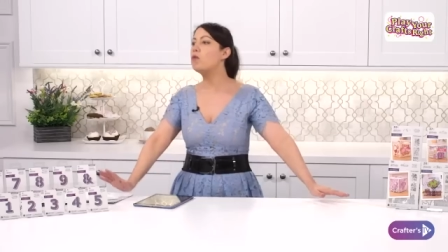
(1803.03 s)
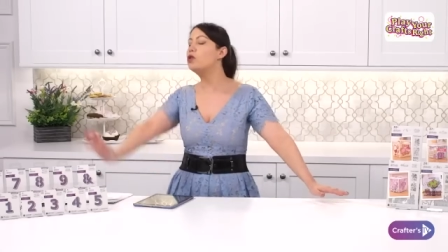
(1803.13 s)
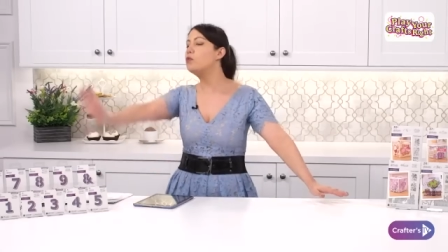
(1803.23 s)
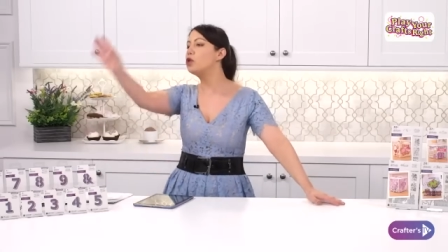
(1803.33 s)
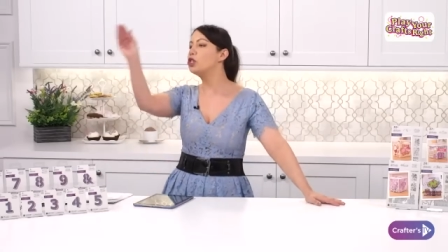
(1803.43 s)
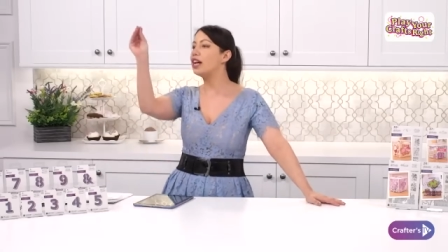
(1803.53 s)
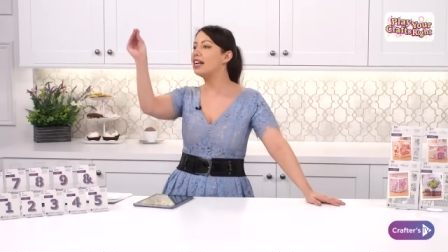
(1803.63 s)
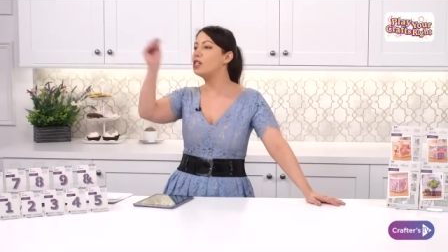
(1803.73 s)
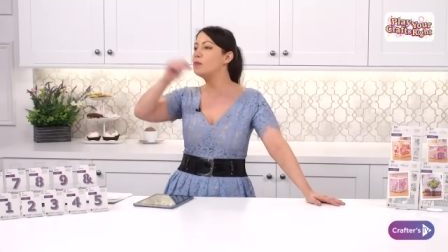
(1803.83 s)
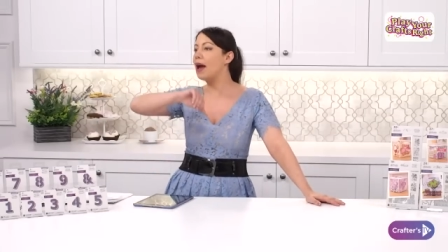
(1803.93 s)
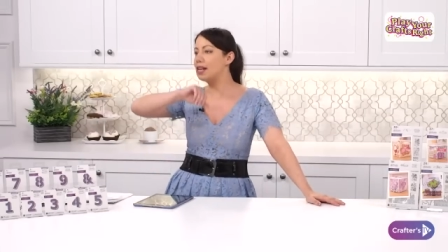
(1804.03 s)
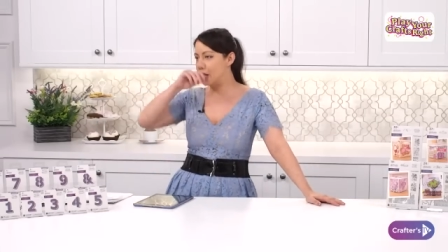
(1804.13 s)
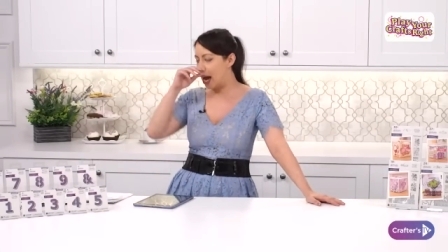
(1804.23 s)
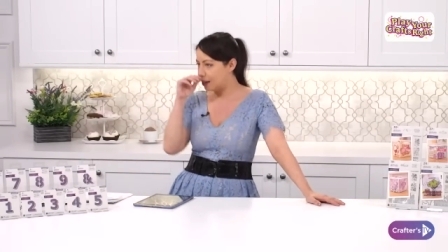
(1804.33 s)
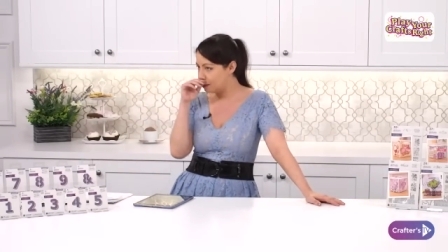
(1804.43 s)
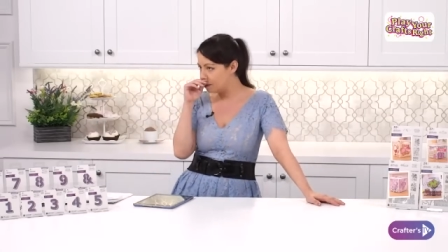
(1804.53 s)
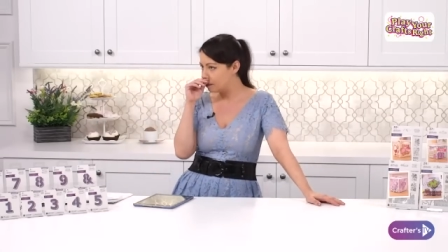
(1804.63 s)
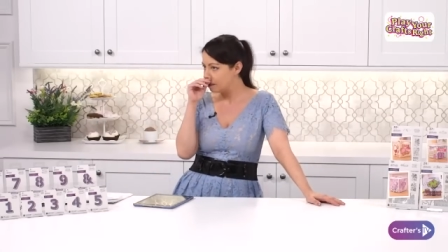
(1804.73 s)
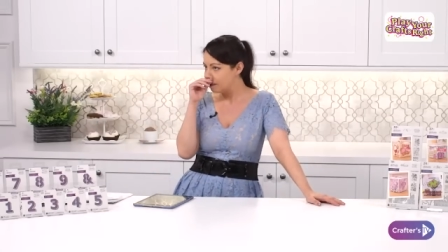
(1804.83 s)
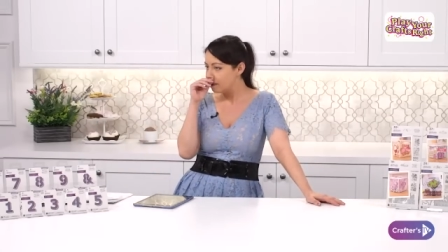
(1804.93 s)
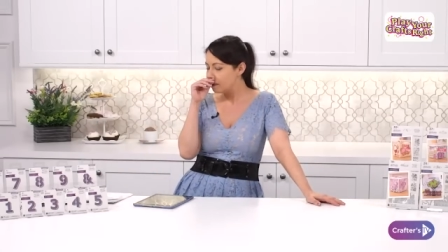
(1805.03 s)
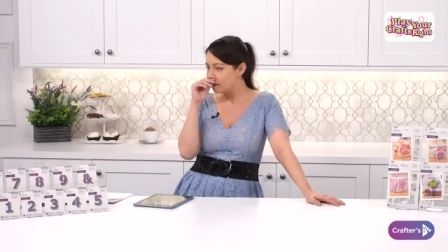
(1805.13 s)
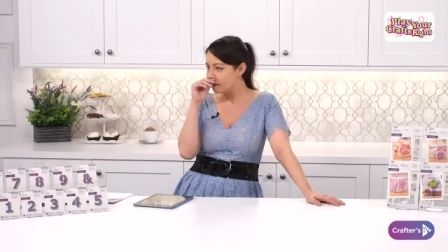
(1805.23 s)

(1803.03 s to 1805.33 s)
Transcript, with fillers: What should I expect, Jan? Oh, you know,